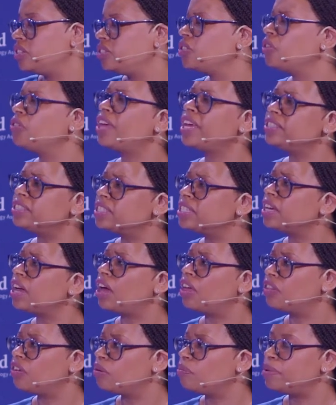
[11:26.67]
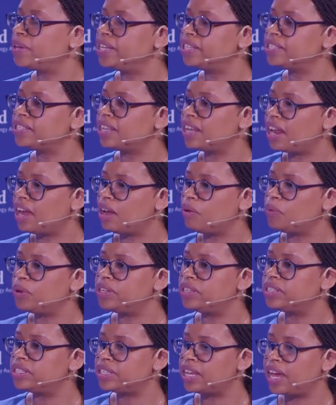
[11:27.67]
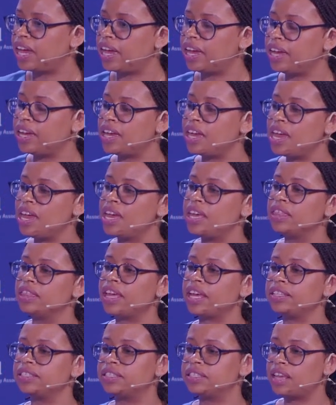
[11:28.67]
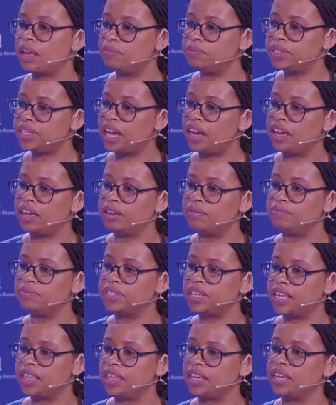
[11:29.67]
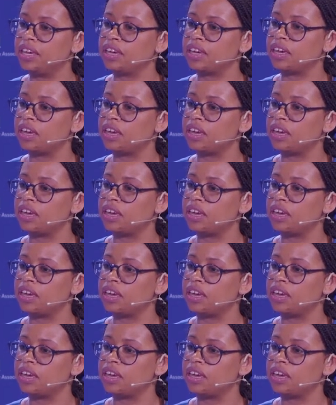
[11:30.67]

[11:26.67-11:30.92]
So that's the other piece that I would say that sometimes I think